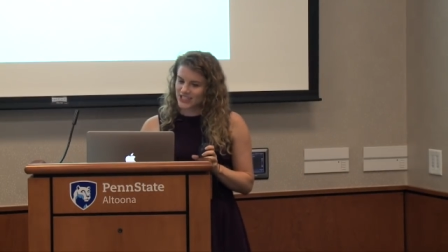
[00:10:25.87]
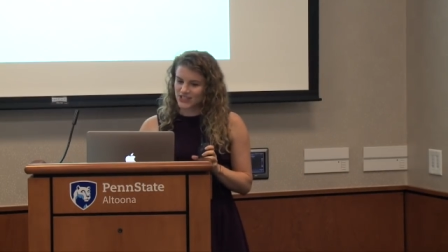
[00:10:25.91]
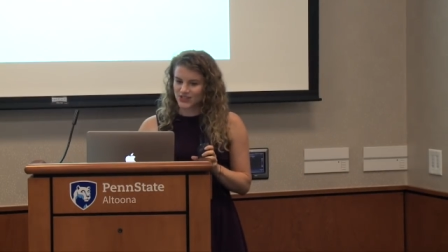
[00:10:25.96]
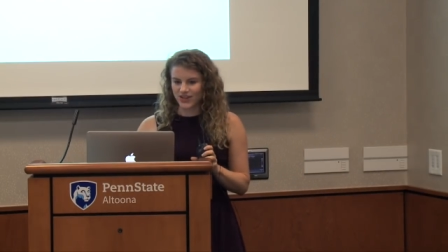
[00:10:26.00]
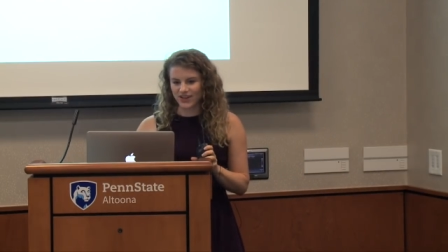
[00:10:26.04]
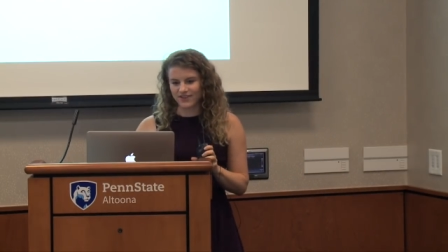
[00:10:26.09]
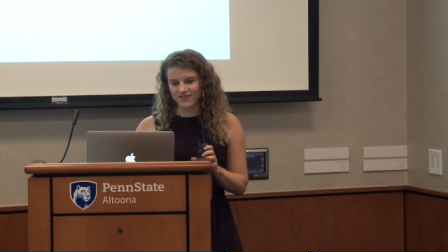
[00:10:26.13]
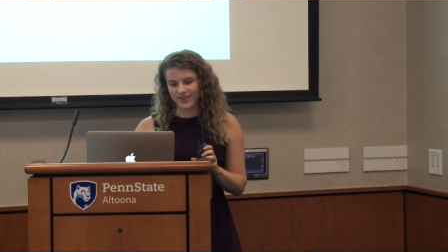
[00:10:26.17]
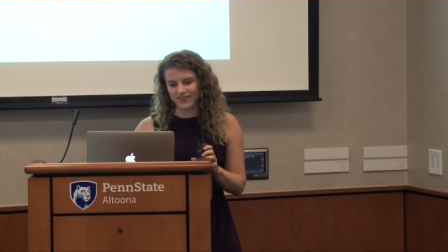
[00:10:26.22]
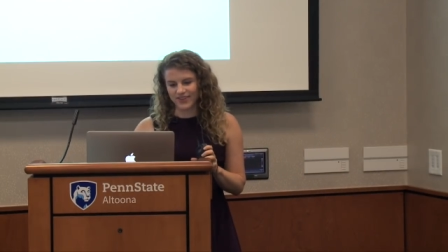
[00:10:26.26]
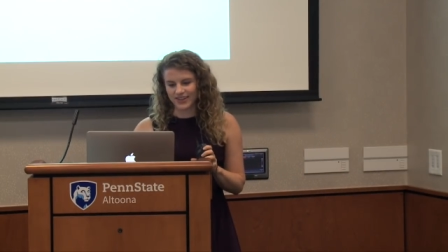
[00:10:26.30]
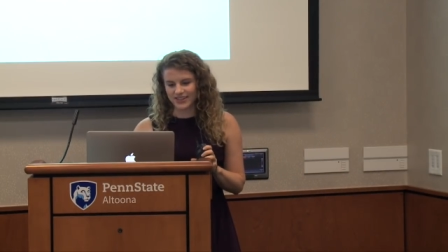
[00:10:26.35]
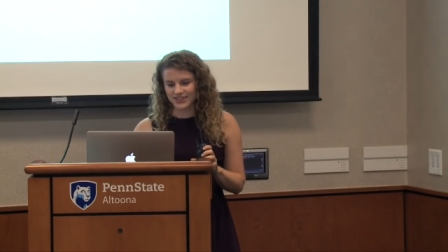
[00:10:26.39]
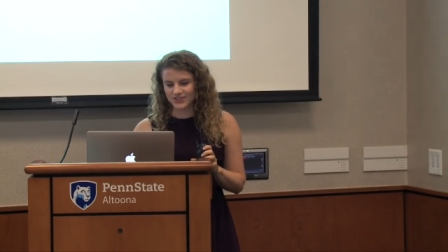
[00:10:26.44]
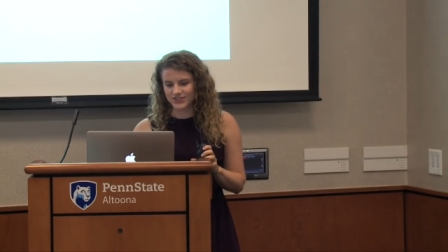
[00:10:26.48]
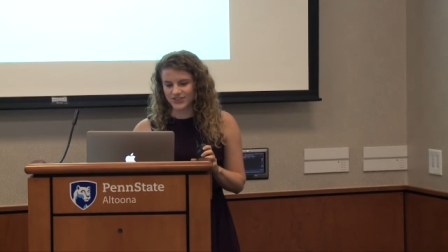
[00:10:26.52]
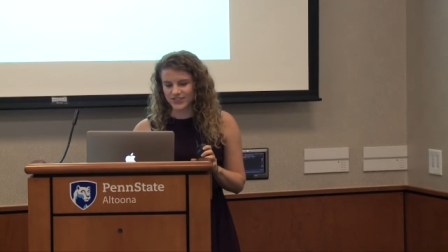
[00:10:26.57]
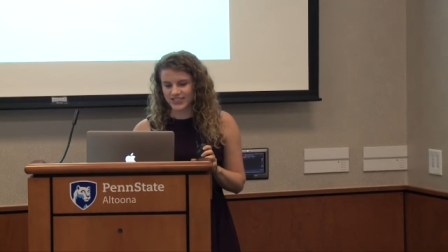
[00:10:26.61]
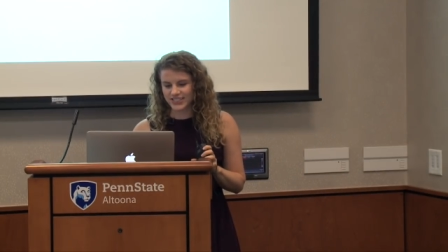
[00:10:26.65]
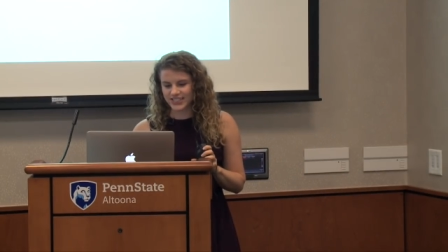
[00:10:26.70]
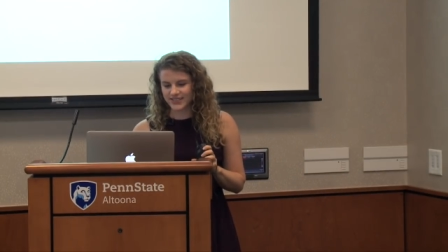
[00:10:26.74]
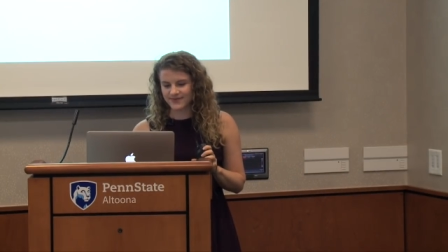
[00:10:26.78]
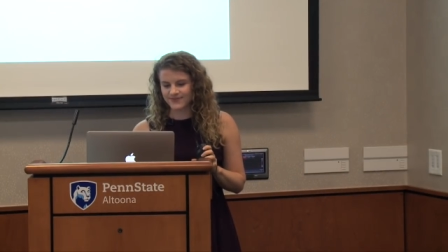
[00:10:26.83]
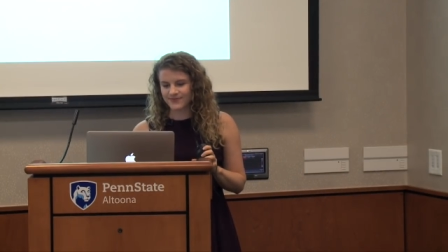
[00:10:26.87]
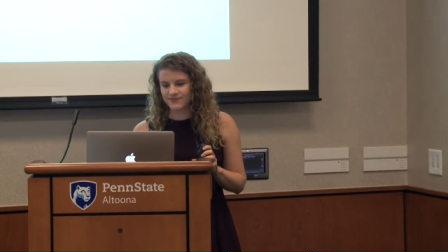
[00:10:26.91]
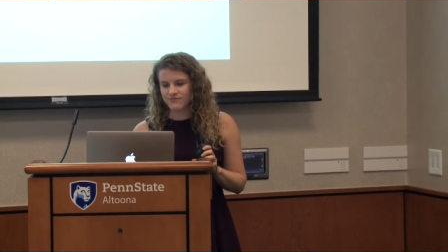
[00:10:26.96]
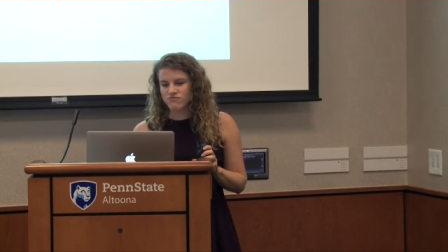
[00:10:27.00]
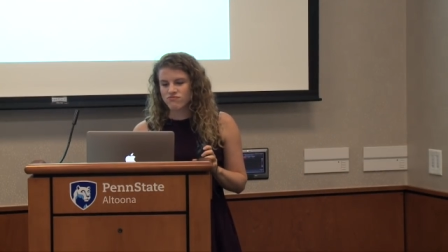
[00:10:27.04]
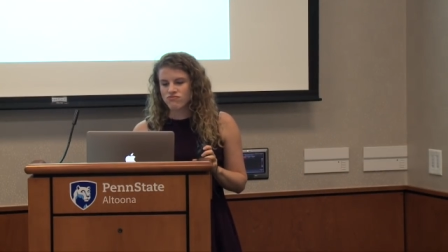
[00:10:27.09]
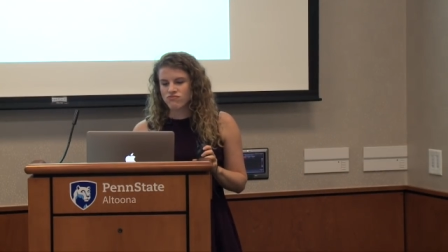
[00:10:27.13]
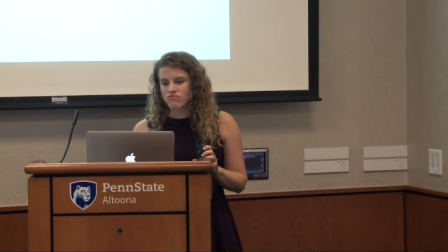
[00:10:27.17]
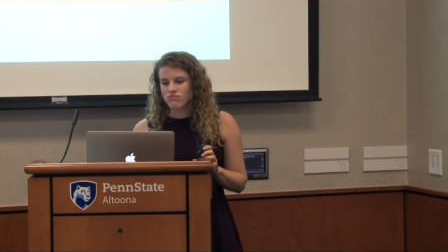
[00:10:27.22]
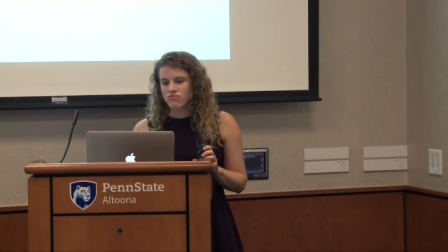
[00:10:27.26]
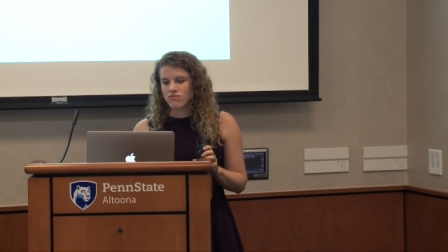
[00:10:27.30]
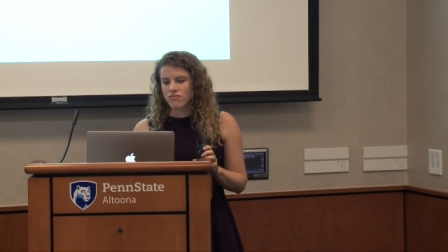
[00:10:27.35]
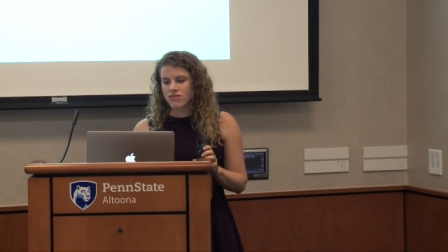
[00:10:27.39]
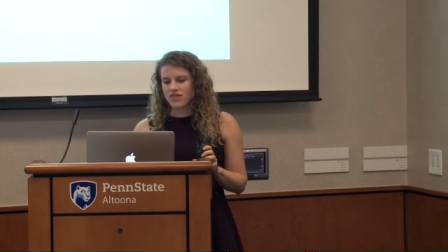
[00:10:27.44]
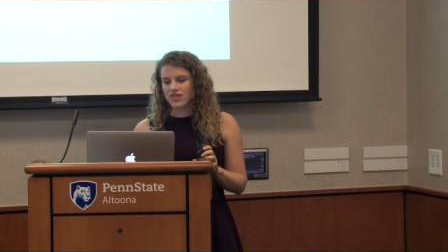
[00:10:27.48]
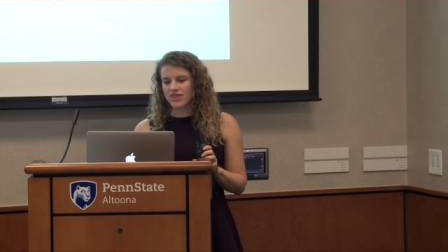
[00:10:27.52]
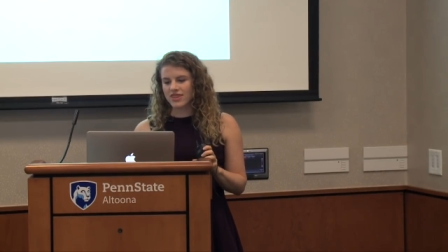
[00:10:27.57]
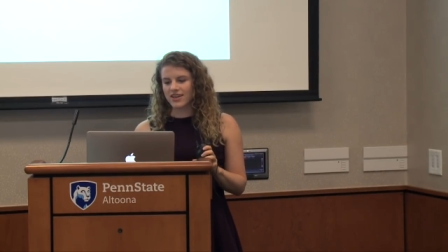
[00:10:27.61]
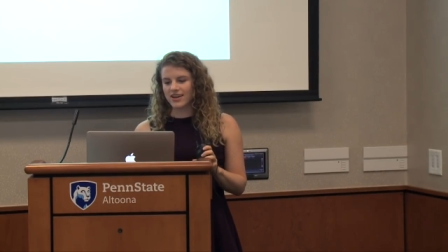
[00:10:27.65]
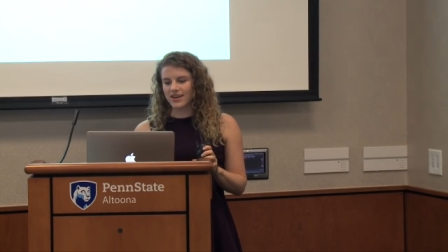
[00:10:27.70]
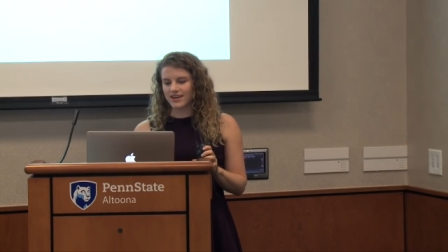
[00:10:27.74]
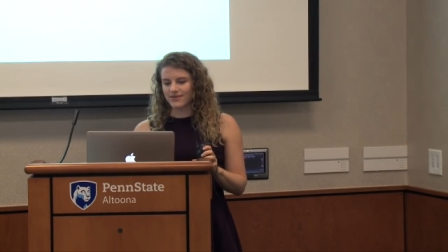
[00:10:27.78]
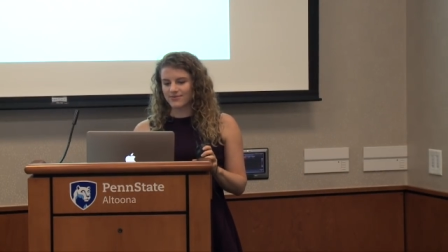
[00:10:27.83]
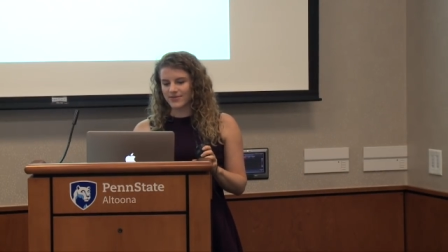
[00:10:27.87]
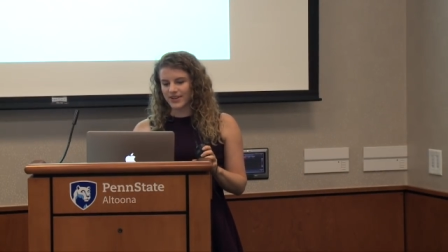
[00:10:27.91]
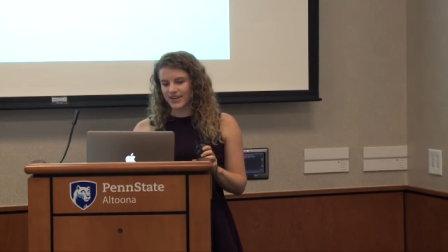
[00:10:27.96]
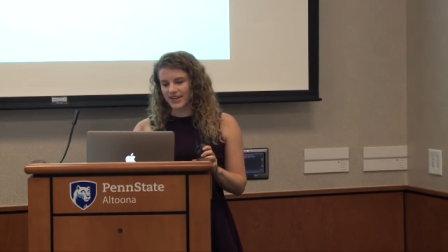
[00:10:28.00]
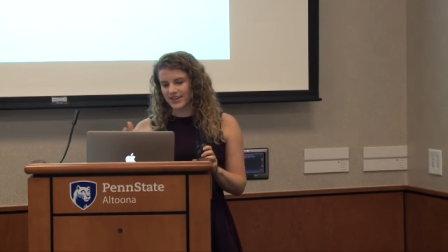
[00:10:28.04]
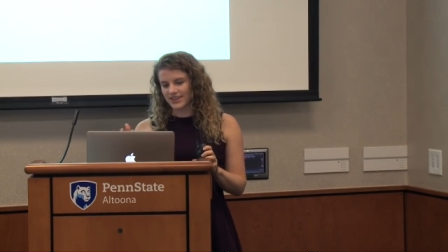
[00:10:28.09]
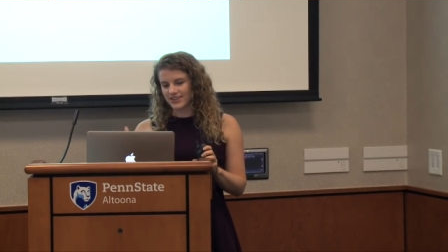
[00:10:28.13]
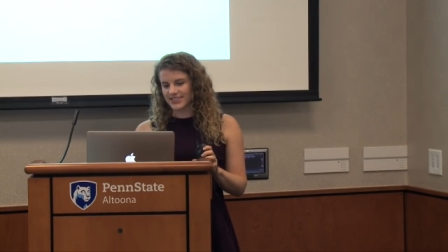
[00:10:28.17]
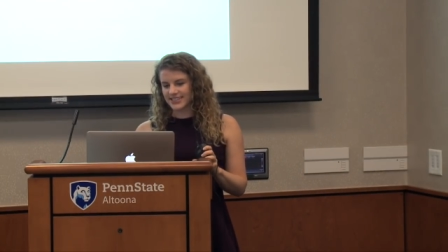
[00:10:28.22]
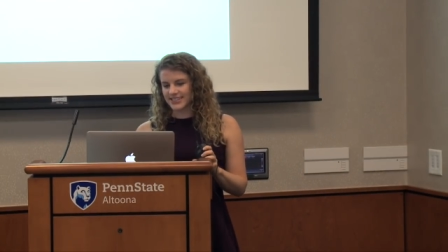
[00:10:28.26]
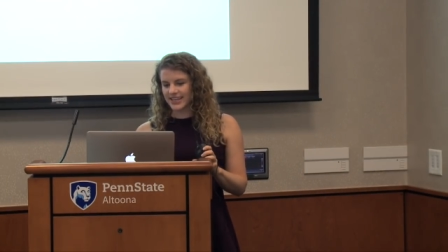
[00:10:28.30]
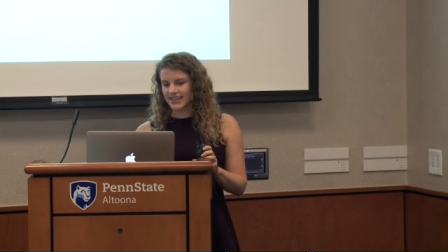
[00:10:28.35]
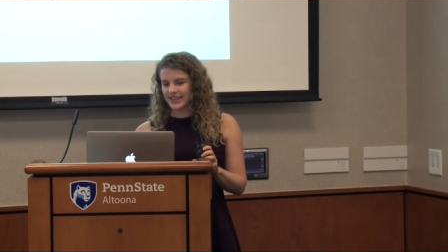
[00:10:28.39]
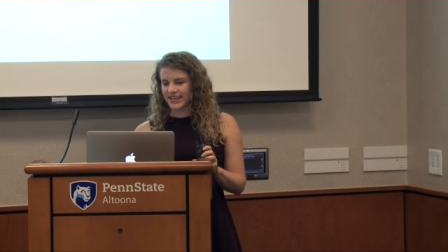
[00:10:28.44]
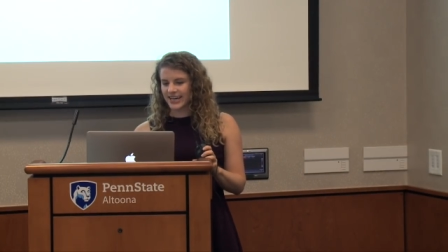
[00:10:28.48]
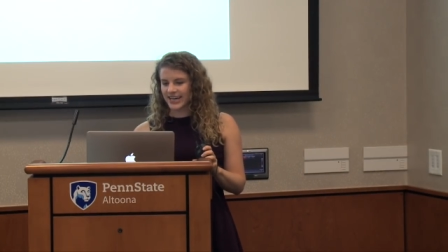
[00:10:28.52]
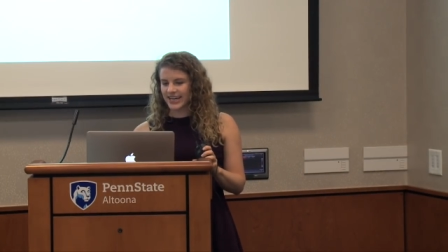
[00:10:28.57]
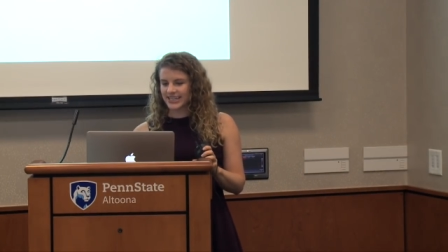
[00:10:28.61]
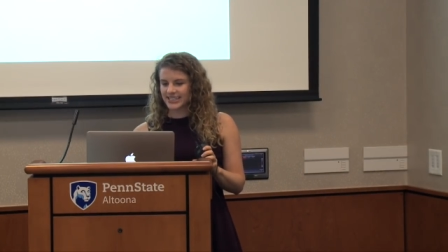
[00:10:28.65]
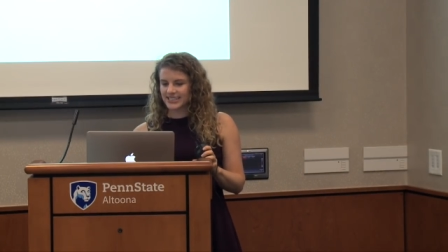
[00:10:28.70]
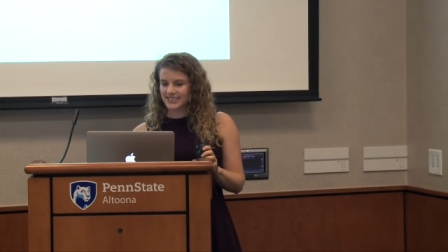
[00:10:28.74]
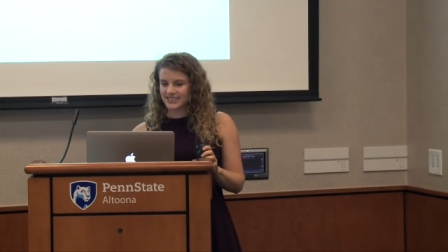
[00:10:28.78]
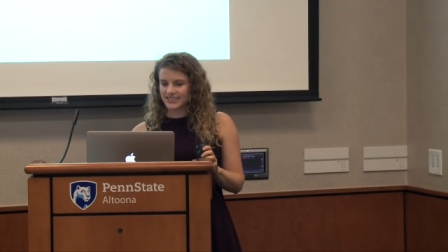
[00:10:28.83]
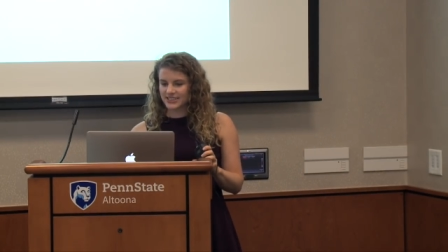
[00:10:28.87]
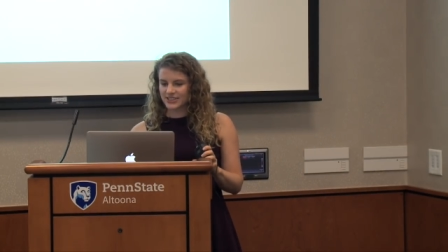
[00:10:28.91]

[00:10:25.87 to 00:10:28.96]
So I found that interesting. I already said that.